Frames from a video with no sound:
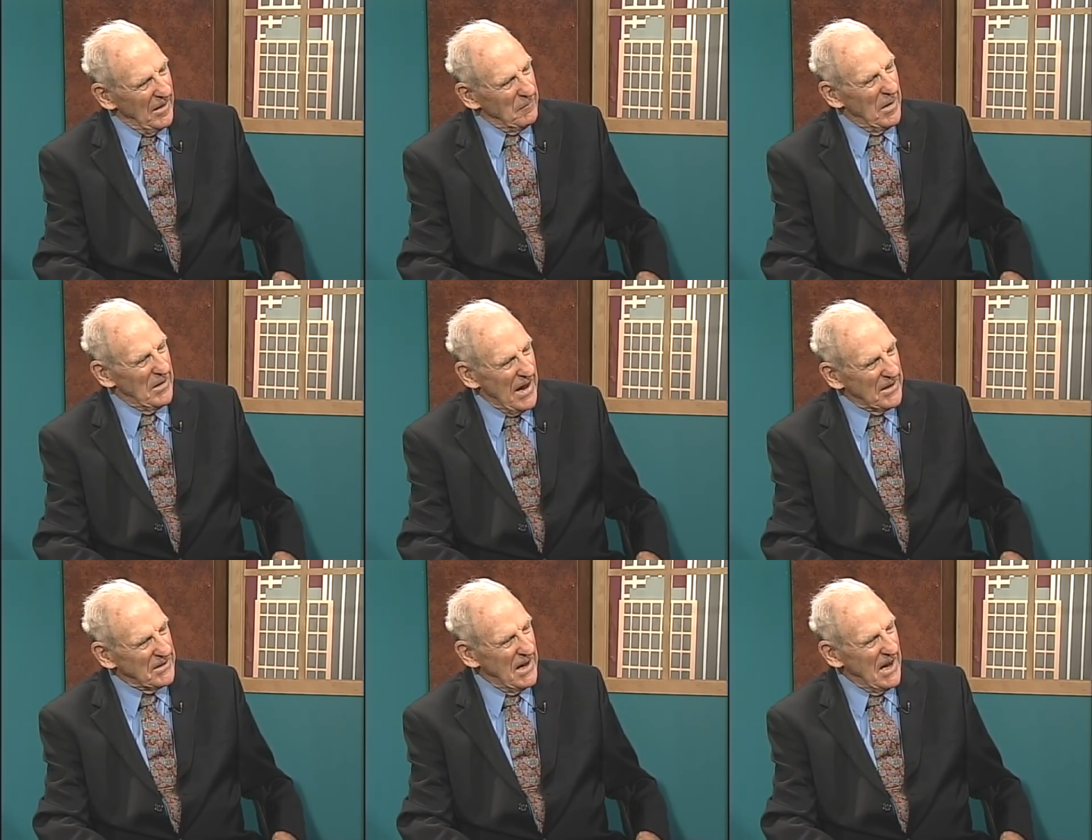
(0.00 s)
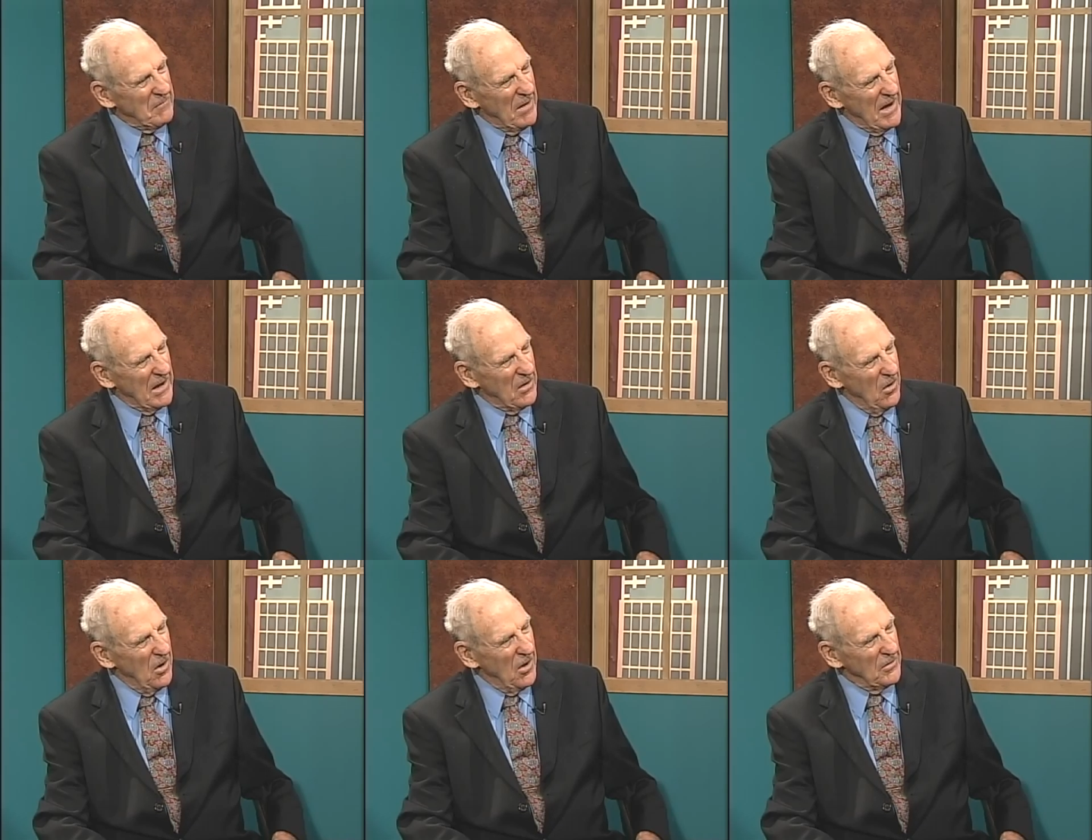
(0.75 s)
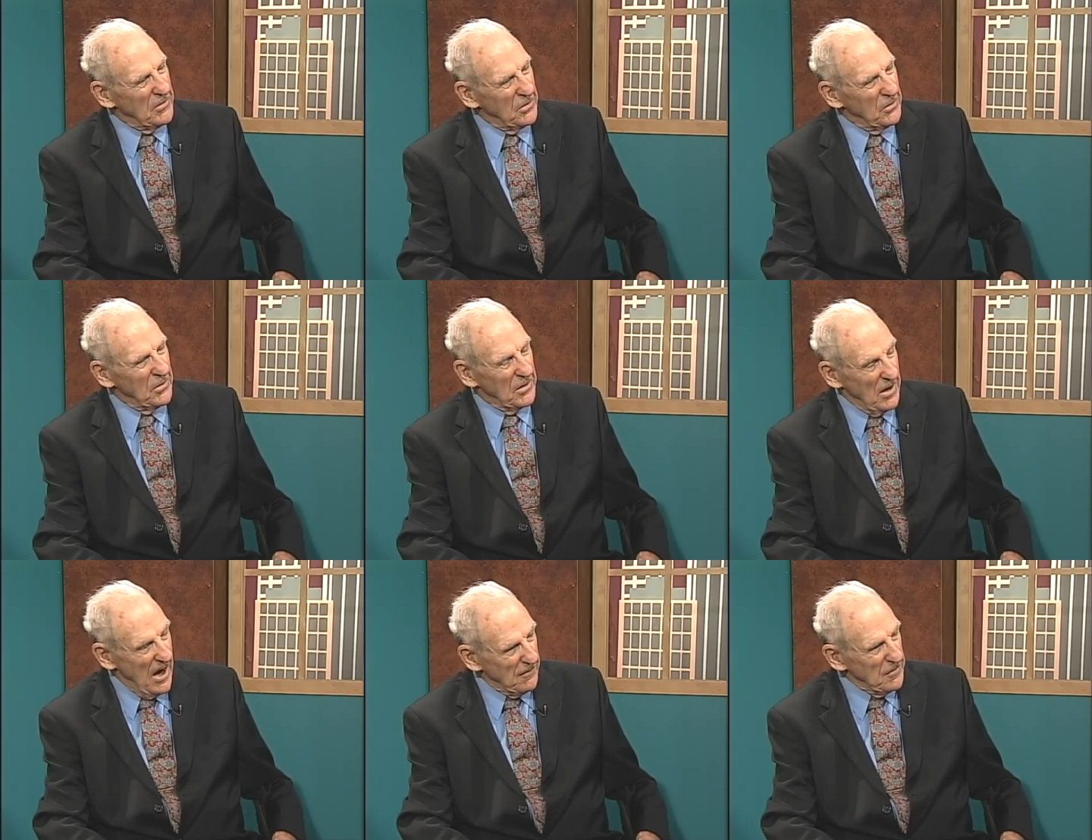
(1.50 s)
By that time, I had gone to the
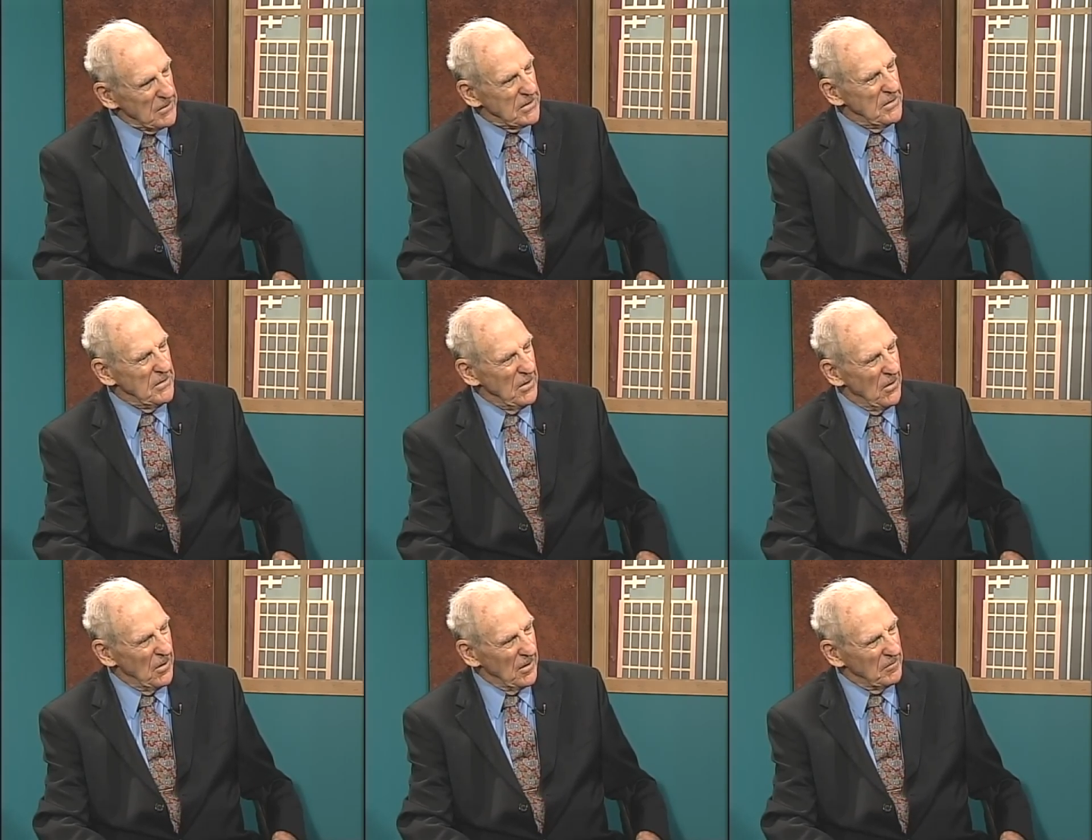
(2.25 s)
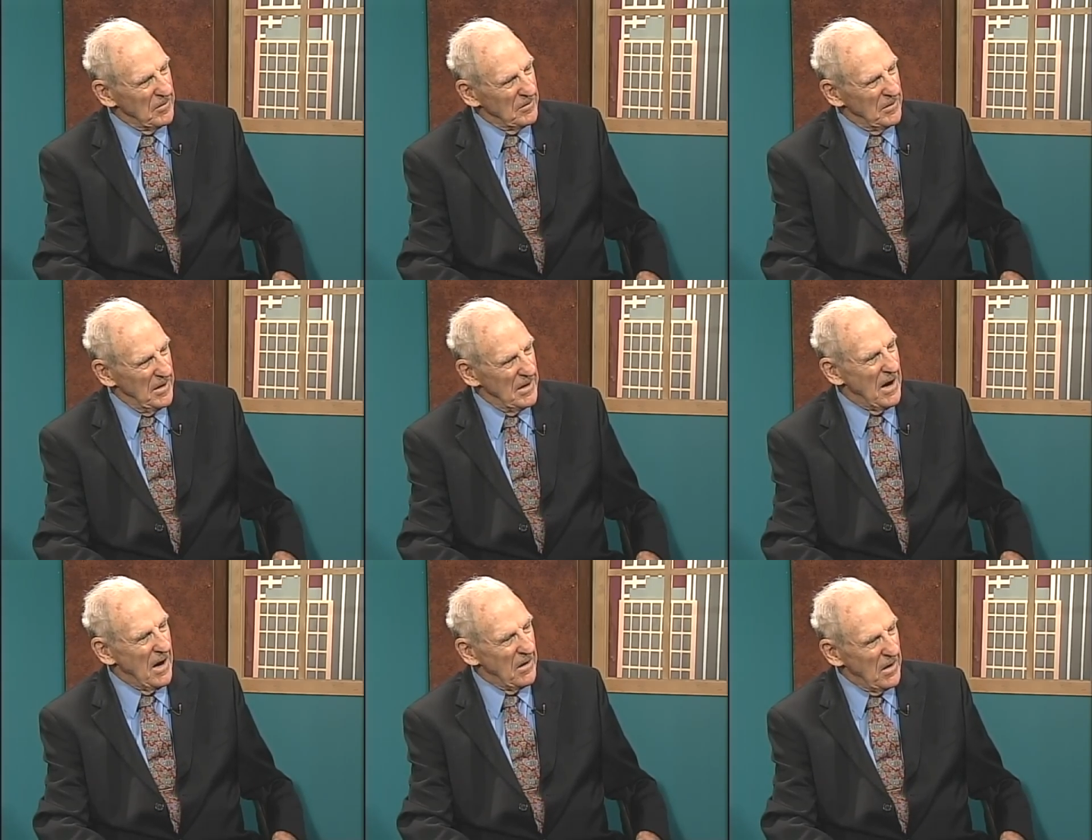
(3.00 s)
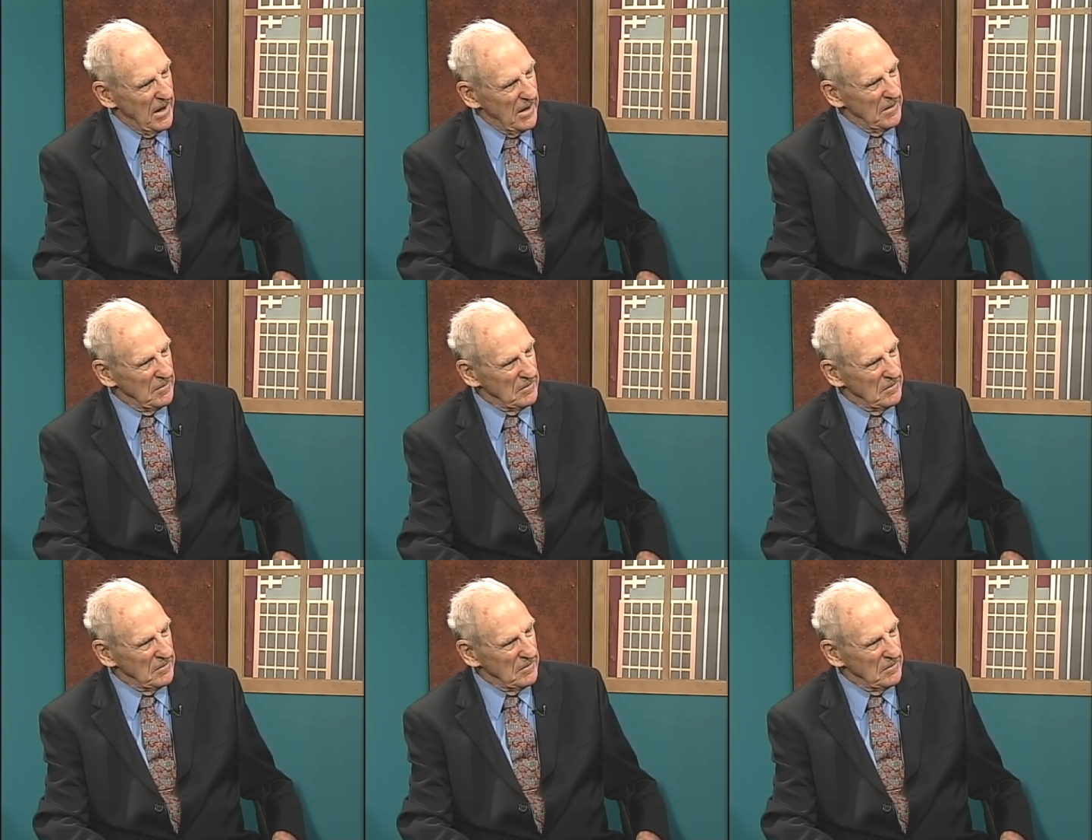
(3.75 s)
conference in New York, NRA,